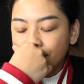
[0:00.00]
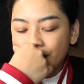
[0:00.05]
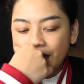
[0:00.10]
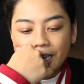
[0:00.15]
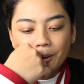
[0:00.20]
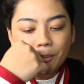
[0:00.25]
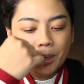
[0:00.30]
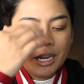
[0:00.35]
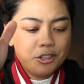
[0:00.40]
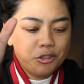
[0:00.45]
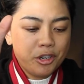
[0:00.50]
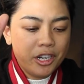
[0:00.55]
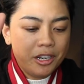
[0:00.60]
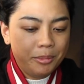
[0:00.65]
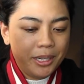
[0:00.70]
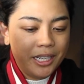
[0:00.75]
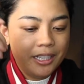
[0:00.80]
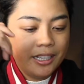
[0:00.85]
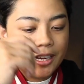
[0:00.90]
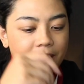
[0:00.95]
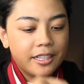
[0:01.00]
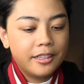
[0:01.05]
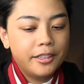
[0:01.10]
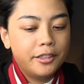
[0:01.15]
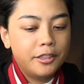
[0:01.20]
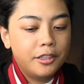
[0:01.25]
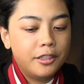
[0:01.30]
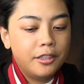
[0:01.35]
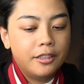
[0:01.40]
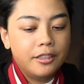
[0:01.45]
And I'm not trying to be like a
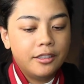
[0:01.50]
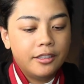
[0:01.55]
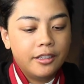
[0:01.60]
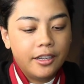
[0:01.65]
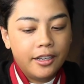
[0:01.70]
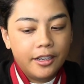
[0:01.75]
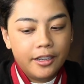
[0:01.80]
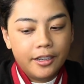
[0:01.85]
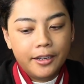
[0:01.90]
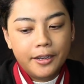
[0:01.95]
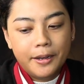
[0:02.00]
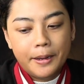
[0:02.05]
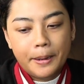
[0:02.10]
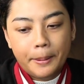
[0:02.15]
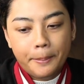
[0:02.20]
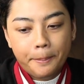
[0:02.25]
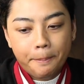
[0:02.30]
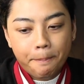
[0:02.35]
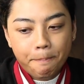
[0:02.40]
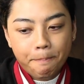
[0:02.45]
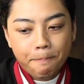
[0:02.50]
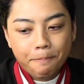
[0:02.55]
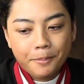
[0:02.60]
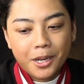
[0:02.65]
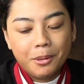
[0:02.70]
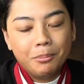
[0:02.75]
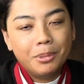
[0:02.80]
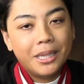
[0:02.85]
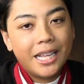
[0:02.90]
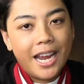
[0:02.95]
little
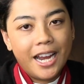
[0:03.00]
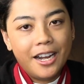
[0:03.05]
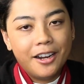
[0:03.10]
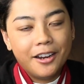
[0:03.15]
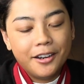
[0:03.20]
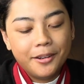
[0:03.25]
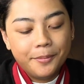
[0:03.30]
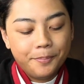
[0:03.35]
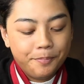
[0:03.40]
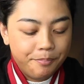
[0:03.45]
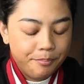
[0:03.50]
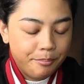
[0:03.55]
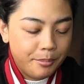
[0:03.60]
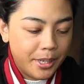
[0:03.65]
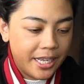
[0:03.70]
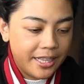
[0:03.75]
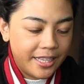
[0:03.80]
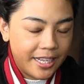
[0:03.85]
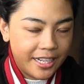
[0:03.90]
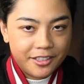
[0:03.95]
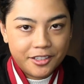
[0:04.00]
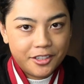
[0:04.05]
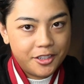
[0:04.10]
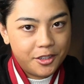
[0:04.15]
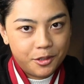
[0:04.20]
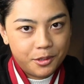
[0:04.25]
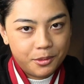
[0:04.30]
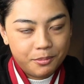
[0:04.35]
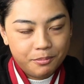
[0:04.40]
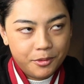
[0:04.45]
complainer, but that's
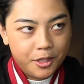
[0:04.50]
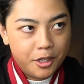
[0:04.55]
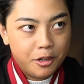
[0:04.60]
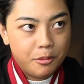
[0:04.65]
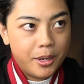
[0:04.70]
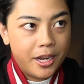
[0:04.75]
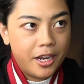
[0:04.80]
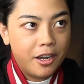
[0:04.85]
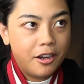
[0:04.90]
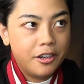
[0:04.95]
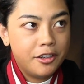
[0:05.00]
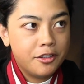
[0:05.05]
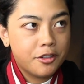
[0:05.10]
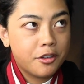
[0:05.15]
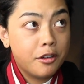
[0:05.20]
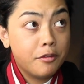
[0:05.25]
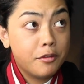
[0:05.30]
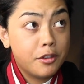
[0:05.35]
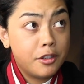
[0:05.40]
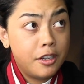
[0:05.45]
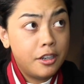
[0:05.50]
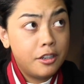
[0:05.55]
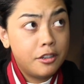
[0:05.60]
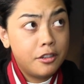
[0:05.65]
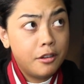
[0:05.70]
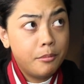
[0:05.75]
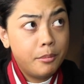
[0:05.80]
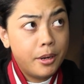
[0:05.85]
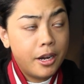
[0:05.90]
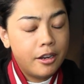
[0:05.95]
just, you know, my honest
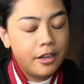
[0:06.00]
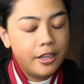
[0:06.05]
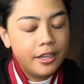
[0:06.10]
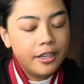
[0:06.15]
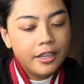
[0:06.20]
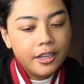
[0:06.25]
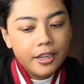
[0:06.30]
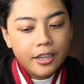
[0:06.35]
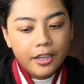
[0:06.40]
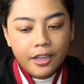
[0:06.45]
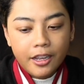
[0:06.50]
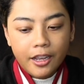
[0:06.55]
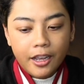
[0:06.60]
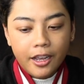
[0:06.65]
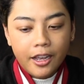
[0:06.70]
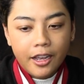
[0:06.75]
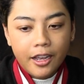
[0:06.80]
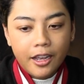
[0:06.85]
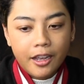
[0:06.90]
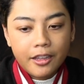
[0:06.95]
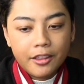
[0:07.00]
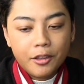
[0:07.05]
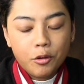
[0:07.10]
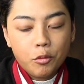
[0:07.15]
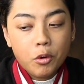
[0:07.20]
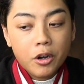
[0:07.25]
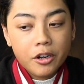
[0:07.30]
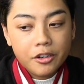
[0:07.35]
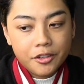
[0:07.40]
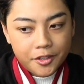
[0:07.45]
conversation about it. The
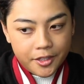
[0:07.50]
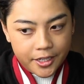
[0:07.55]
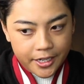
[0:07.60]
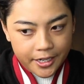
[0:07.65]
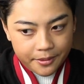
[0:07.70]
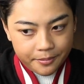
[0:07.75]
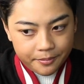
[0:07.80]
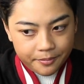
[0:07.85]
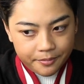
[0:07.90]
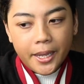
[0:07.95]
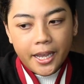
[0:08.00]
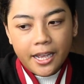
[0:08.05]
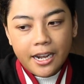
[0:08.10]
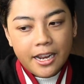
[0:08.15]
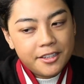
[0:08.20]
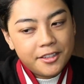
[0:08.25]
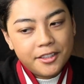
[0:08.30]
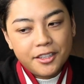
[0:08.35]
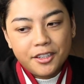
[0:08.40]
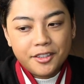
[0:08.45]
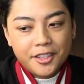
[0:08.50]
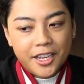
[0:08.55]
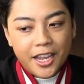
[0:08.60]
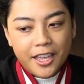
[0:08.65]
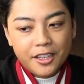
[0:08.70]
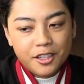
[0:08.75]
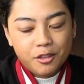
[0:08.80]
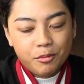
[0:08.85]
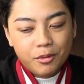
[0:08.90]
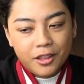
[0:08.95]
worst thing, and I still
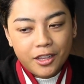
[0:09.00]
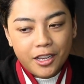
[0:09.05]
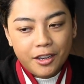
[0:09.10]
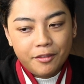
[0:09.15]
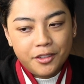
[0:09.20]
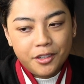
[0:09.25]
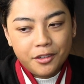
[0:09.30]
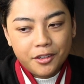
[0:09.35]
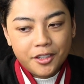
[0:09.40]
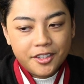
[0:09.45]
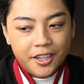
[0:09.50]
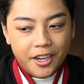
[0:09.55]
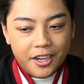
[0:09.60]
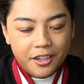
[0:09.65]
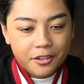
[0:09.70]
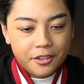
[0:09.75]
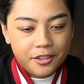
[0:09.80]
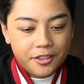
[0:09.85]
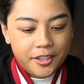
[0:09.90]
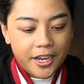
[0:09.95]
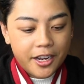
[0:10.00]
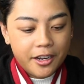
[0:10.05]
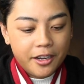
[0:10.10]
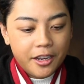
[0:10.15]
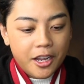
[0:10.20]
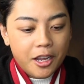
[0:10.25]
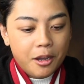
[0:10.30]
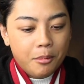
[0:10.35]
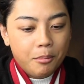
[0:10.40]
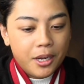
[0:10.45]
say this with love too, because I understand,
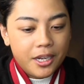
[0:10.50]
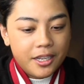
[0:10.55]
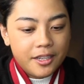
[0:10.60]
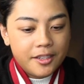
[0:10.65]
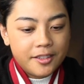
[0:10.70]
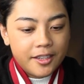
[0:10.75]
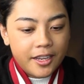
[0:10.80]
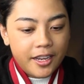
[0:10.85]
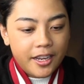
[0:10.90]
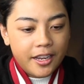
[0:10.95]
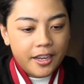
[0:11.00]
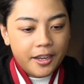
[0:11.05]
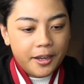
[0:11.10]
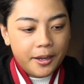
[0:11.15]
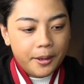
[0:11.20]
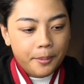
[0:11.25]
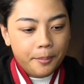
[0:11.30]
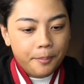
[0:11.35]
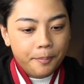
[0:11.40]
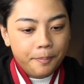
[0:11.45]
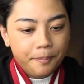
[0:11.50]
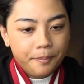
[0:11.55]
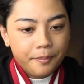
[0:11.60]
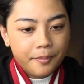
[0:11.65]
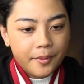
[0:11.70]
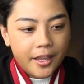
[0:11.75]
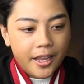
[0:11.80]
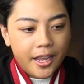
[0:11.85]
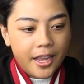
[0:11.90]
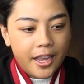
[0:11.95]
but is a
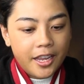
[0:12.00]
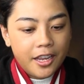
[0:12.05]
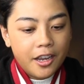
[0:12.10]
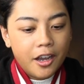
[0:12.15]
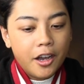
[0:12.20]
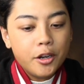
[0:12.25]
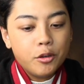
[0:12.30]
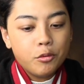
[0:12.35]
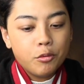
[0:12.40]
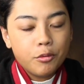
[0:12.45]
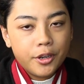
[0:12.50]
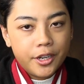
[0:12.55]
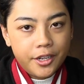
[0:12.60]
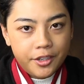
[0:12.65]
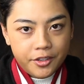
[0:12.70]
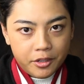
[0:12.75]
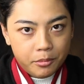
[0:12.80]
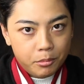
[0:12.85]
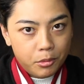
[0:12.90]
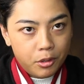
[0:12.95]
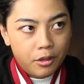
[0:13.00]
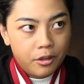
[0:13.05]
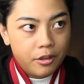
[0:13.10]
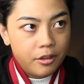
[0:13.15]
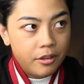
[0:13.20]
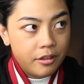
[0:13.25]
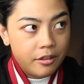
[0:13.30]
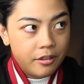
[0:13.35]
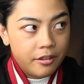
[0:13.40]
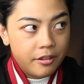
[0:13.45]

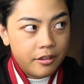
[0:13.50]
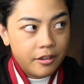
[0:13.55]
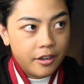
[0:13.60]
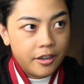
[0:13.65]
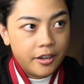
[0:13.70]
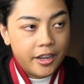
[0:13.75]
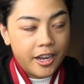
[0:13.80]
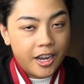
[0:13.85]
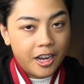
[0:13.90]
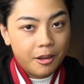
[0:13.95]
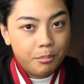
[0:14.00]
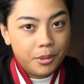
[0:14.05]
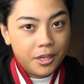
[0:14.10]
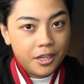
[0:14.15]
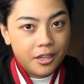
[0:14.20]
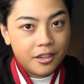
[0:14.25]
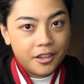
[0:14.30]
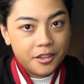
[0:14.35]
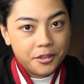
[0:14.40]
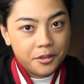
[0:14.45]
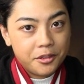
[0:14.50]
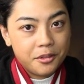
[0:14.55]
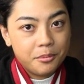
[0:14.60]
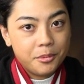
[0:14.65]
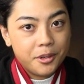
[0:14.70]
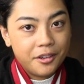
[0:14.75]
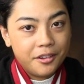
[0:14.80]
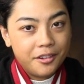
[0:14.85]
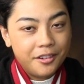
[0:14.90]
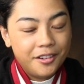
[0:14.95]
unreasonable, unhappy
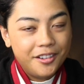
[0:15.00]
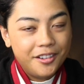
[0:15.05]
customer.